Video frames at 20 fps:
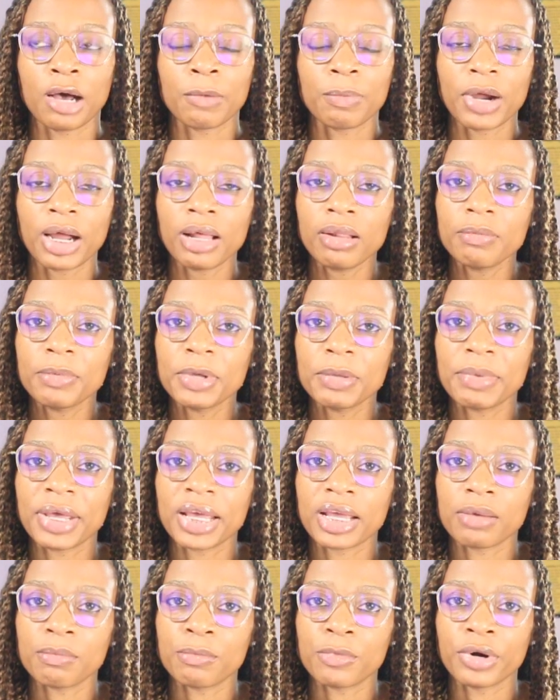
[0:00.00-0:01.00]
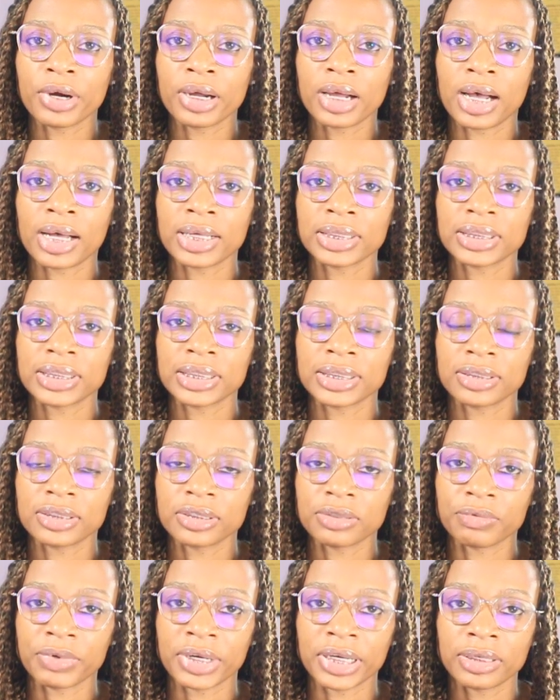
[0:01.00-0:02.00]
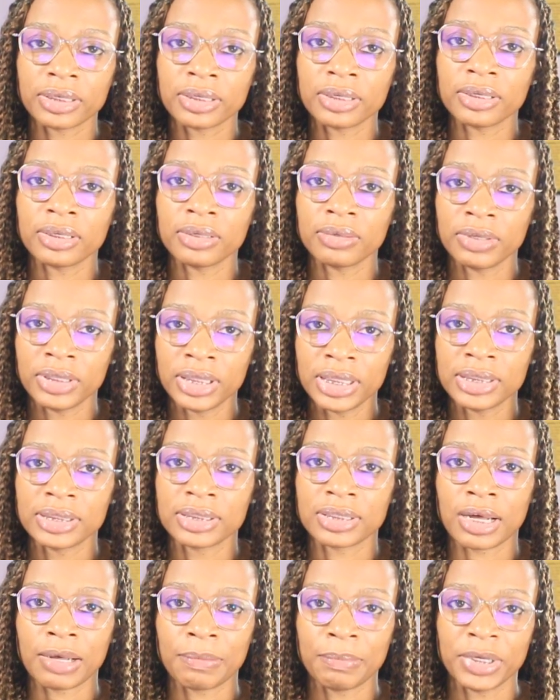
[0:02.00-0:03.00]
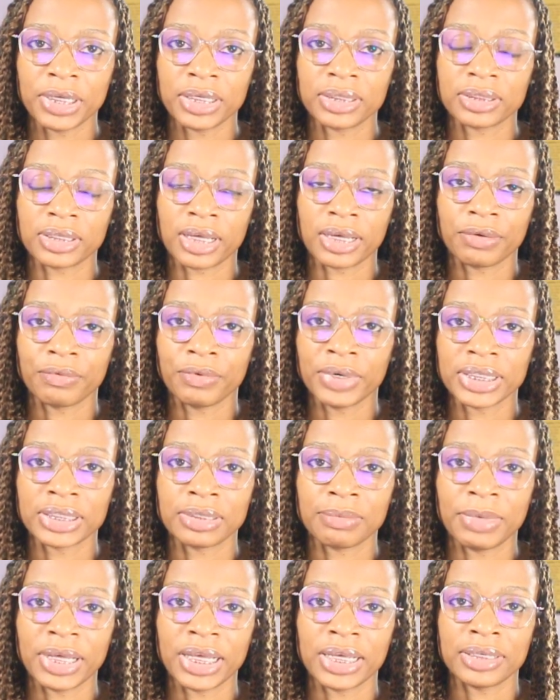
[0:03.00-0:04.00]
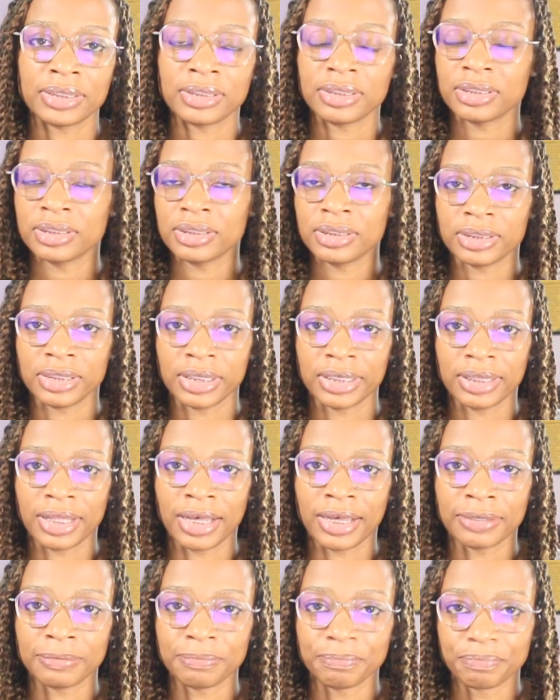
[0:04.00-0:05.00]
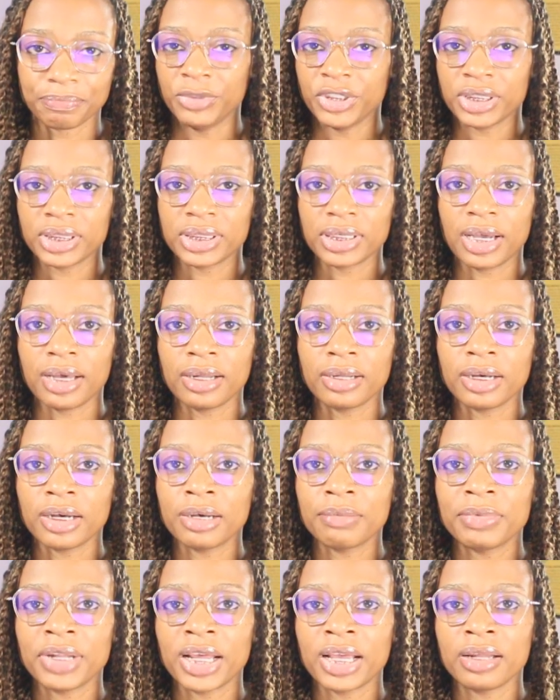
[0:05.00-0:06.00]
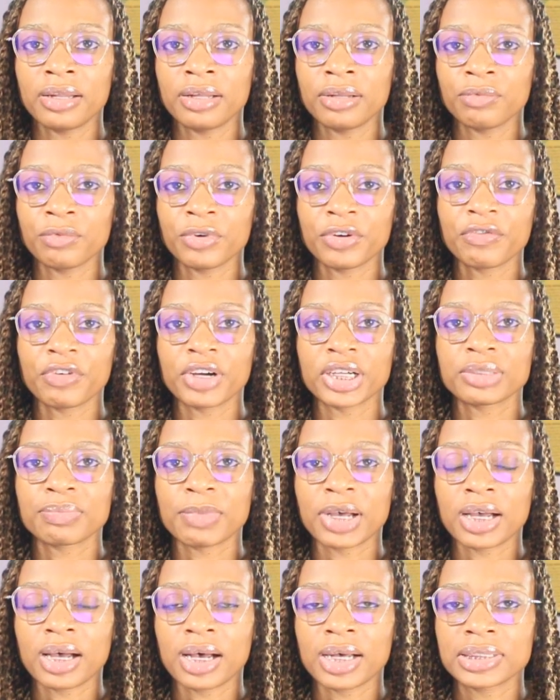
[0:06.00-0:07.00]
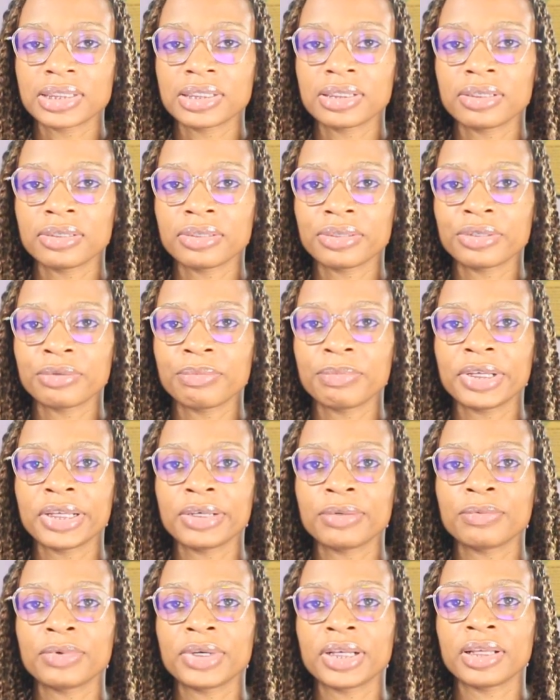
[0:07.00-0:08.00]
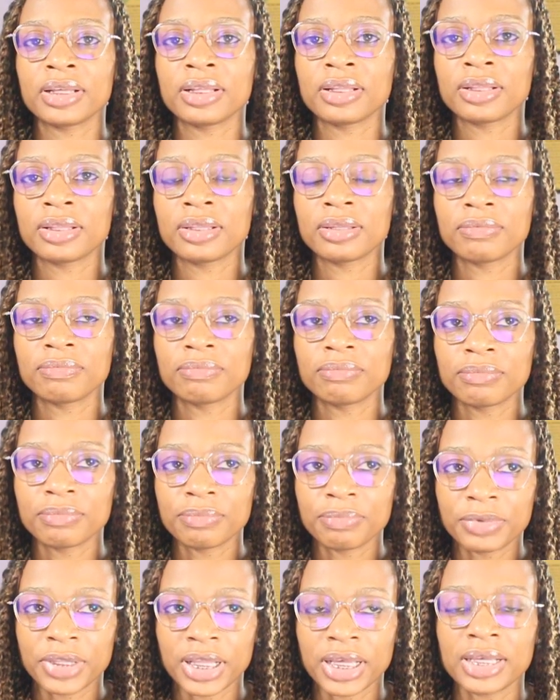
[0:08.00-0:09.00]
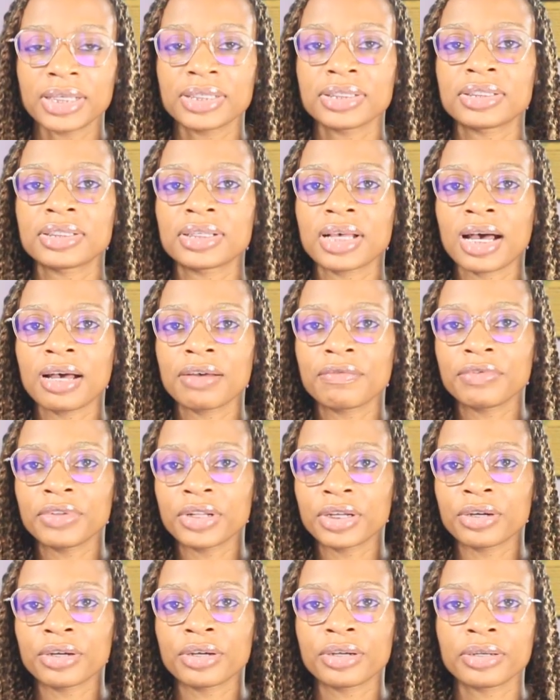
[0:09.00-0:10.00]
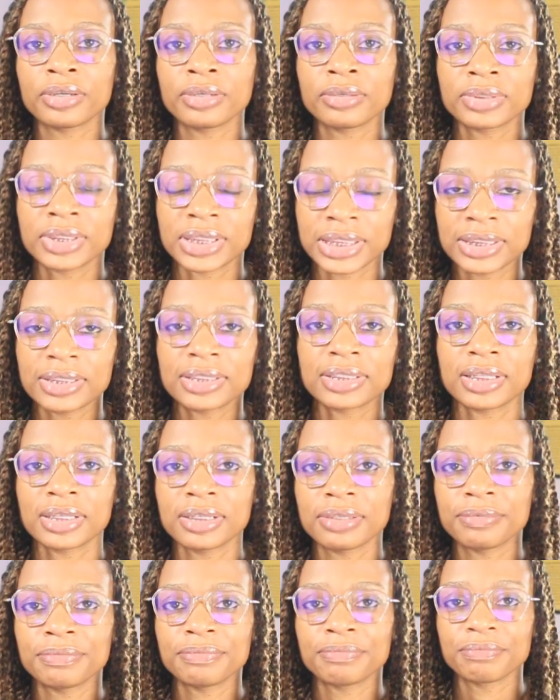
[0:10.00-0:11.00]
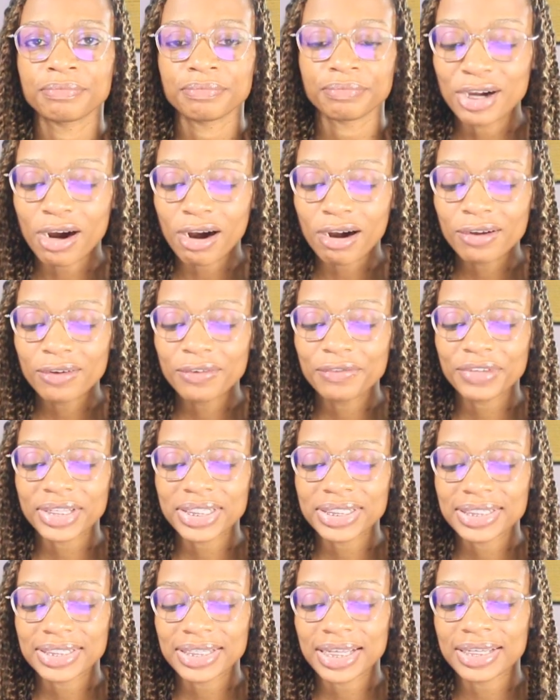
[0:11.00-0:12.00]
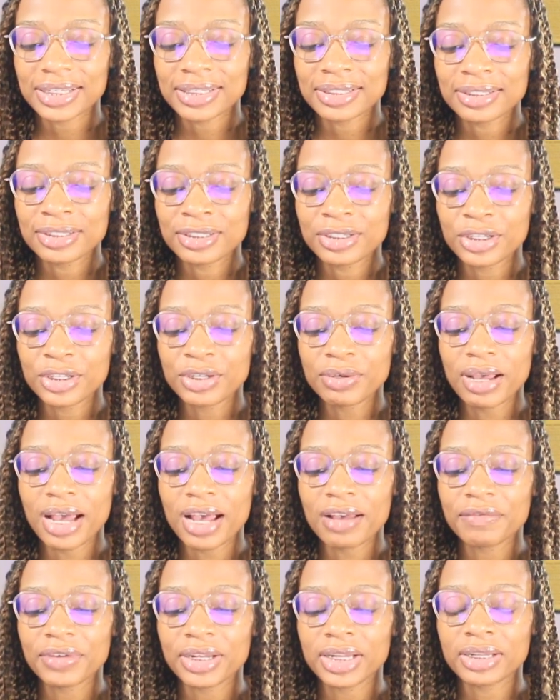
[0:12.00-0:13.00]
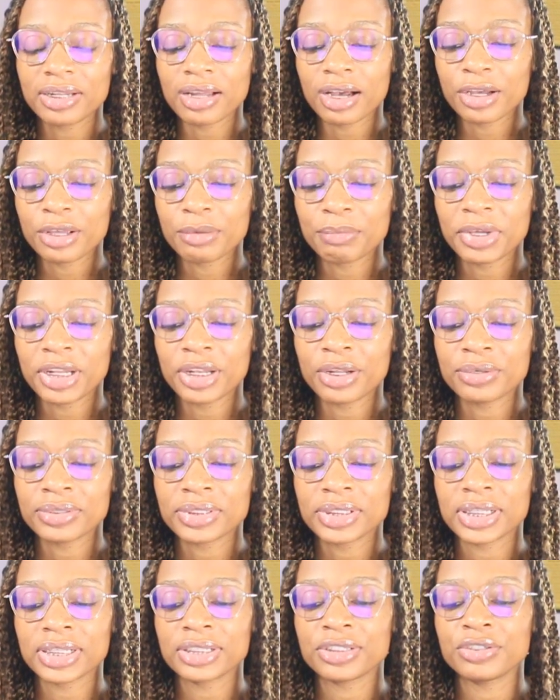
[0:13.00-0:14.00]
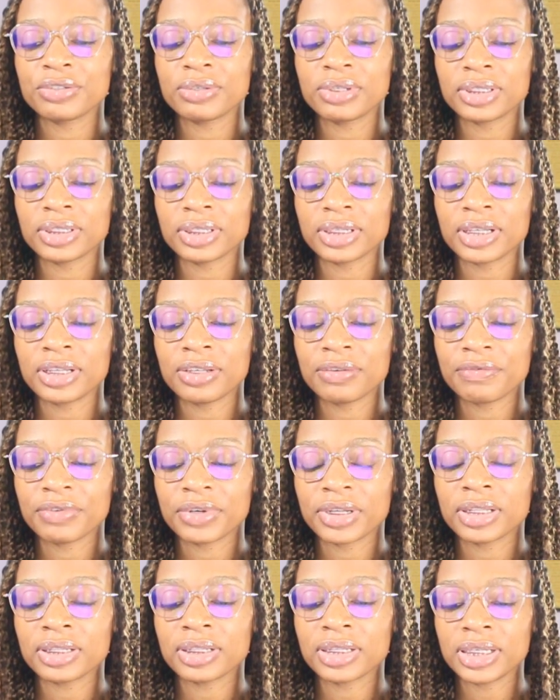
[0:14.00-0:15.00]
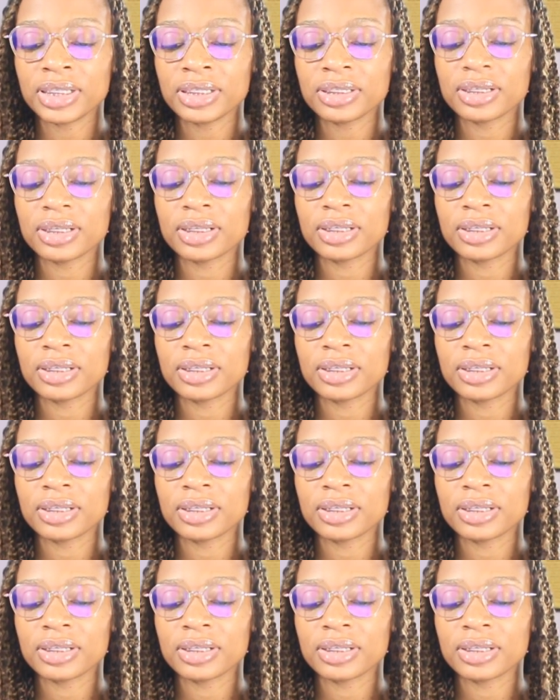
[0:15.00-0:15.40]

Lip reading: I'll probably be making more content surrounded in these topics, like resumes, things like that, just to kind of update and refresh my content a little bit with things I've learned since then. Darlvin says, do you have any document notes that you can leave a link